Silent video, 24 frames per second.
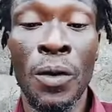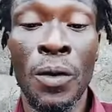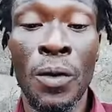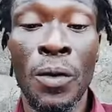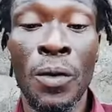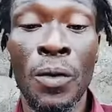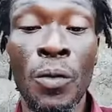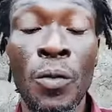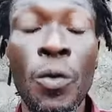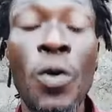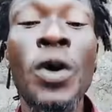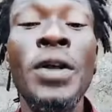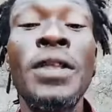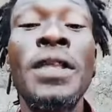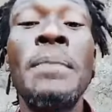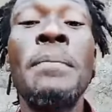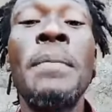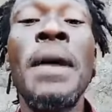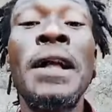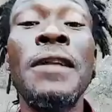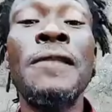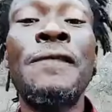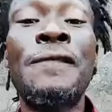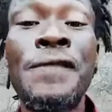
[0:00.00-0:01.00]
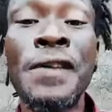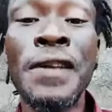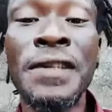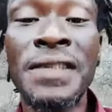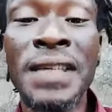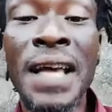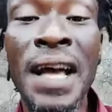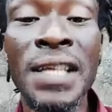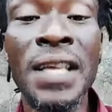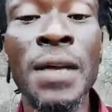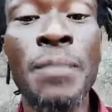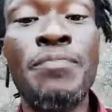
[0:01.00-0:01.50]
where the man face
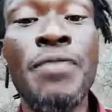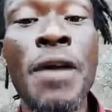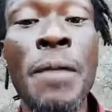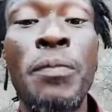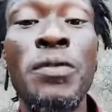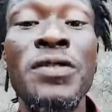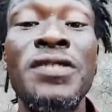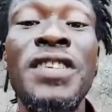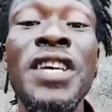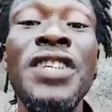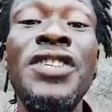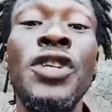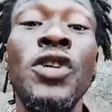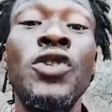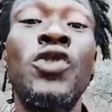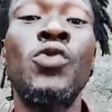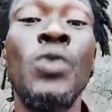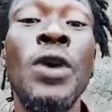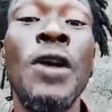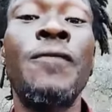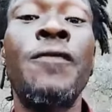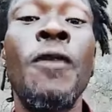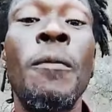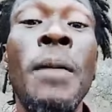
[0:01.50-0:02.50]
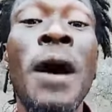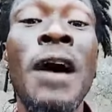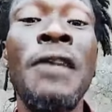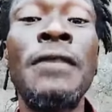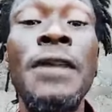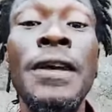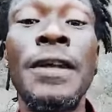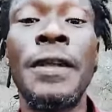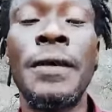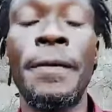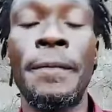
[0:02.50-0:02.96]
can the preposition to and for married,